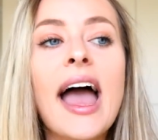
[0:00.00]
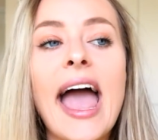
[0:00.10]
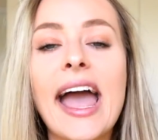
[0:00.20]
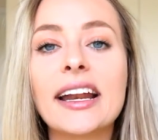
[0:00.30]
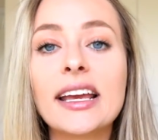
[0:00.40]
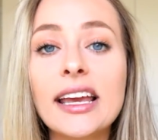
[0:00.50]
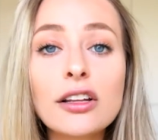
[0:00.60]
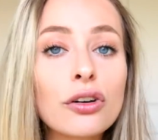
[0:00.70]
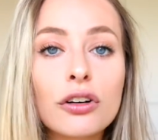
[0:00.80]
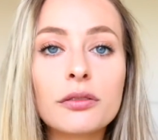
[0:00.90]
And
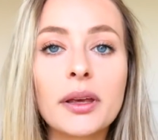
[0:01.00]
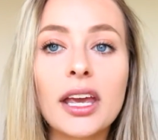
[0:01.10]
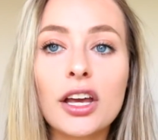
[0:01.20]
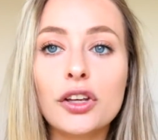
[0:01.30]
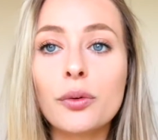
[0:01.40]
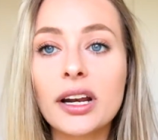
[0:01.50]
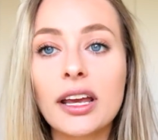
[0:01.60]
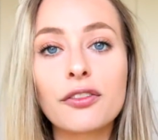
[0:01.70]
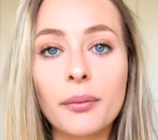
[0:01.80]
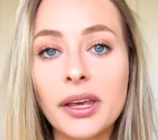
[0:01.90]
he told me, you want to
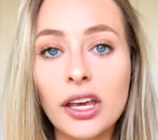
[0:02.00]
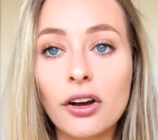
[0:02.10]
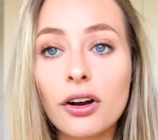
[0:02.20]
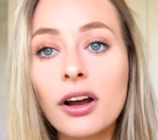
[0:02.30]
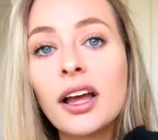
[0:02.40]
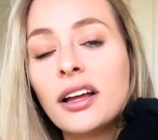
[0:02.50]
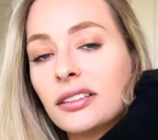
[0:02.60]
get from here